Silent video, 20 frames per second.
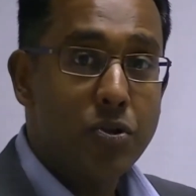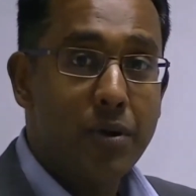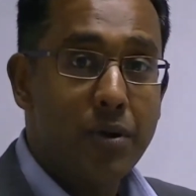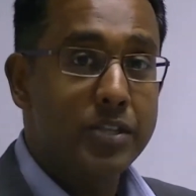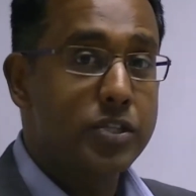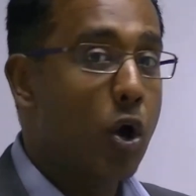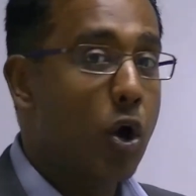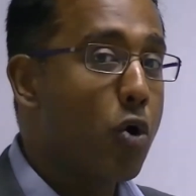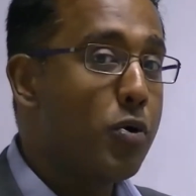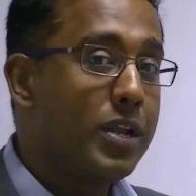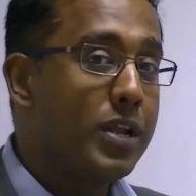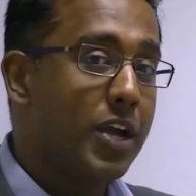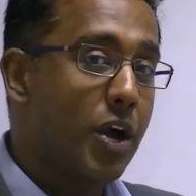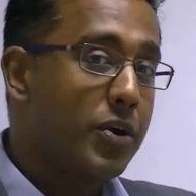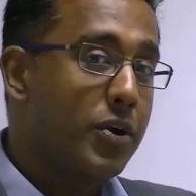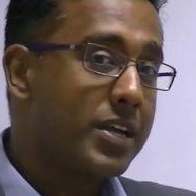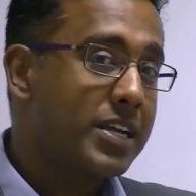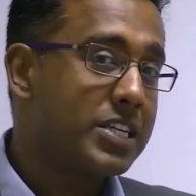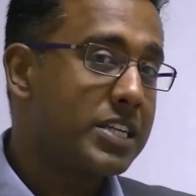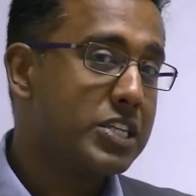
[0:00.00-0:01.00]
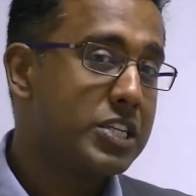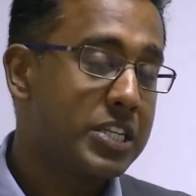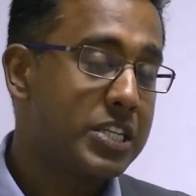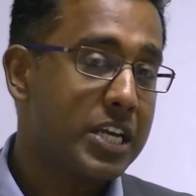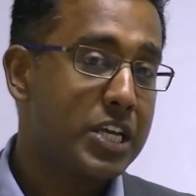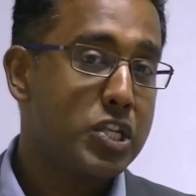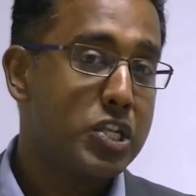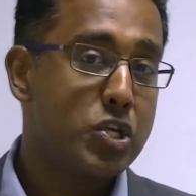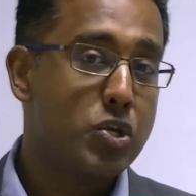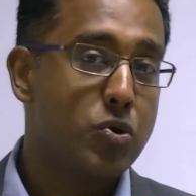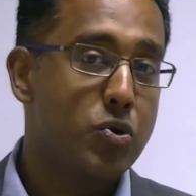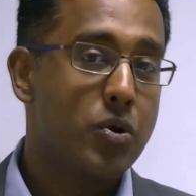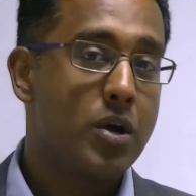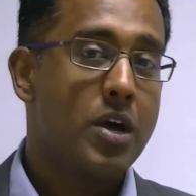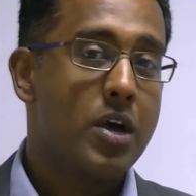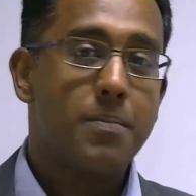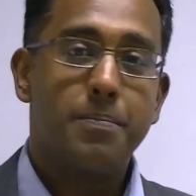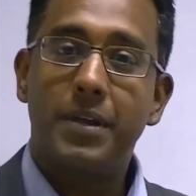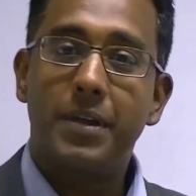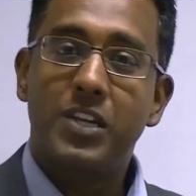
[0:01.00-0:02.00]
rates, are only going to continue
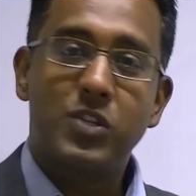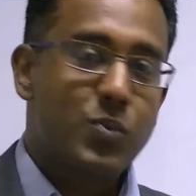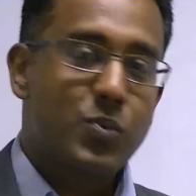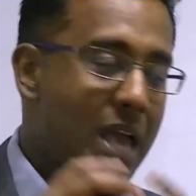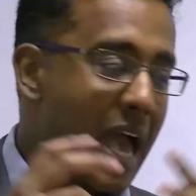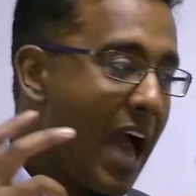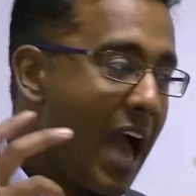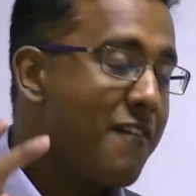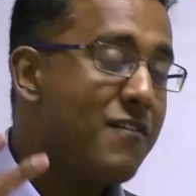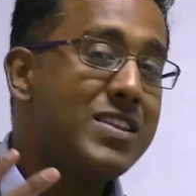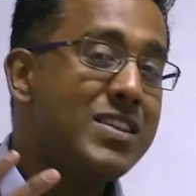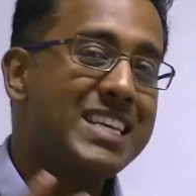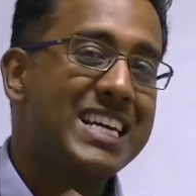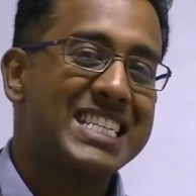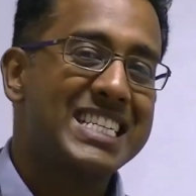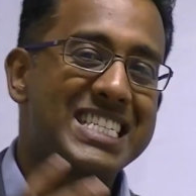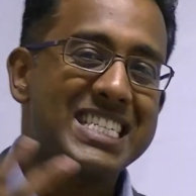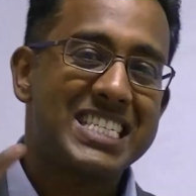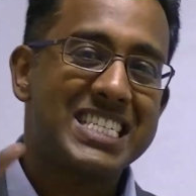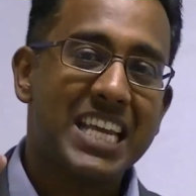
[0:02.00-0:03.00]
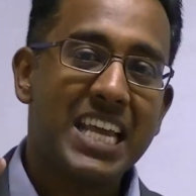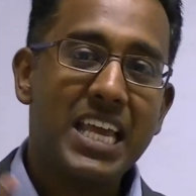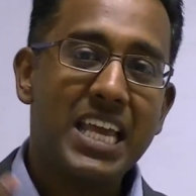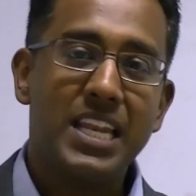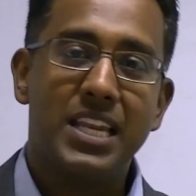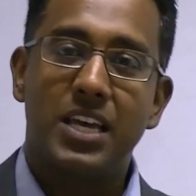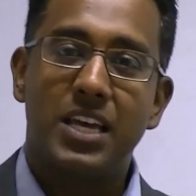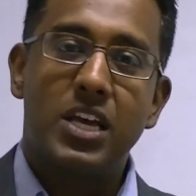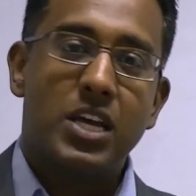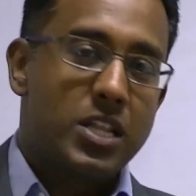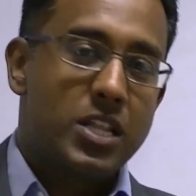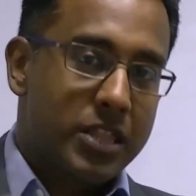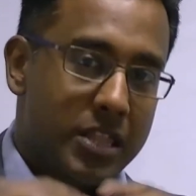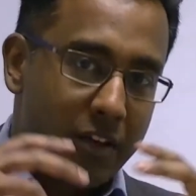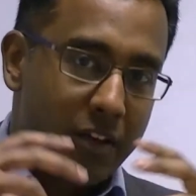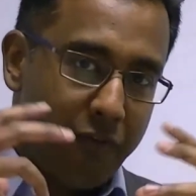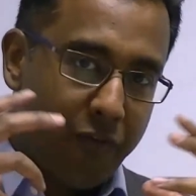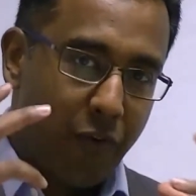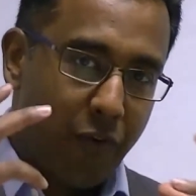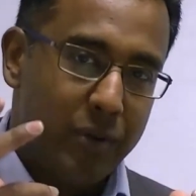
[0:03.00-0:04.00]
because we haven't yet seen the
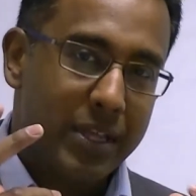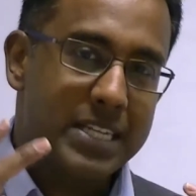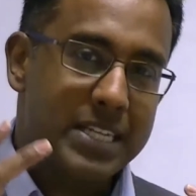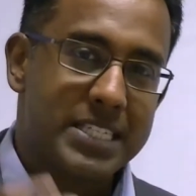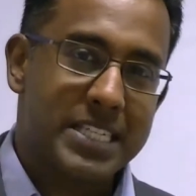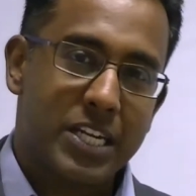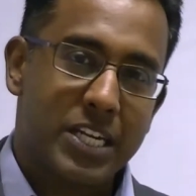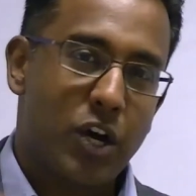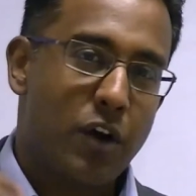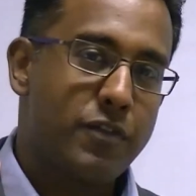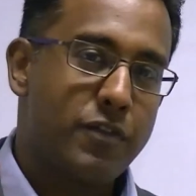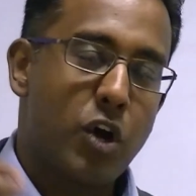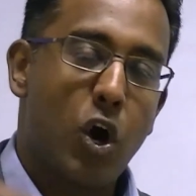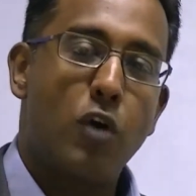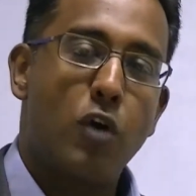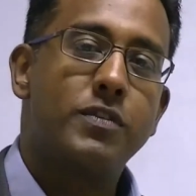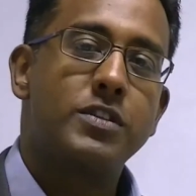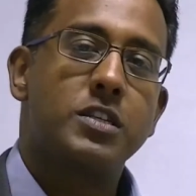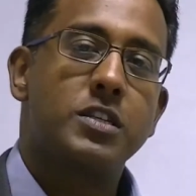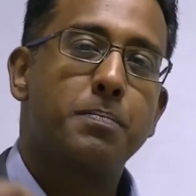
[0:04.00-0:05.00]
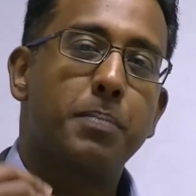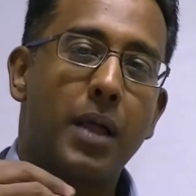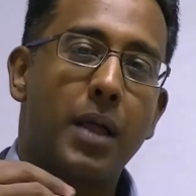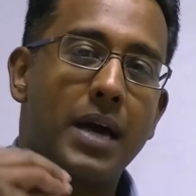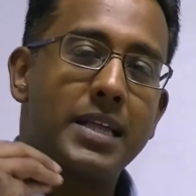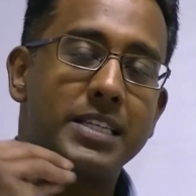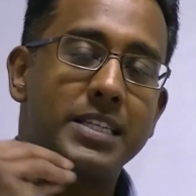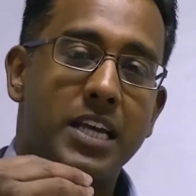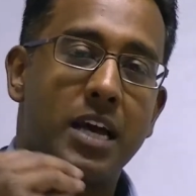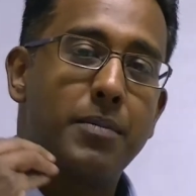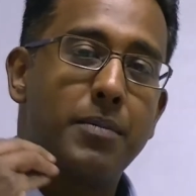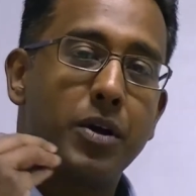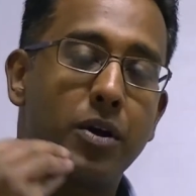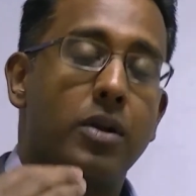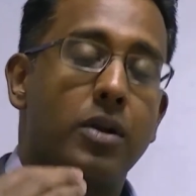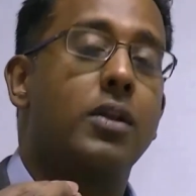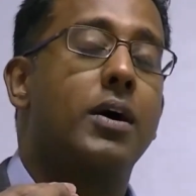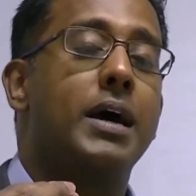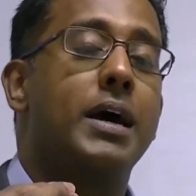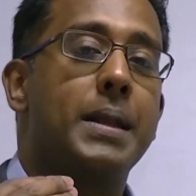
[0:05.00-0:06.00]
full extent of the oversupply that's coming
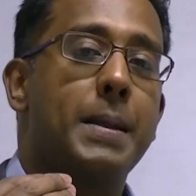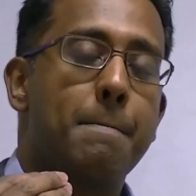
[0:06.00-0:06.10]
online.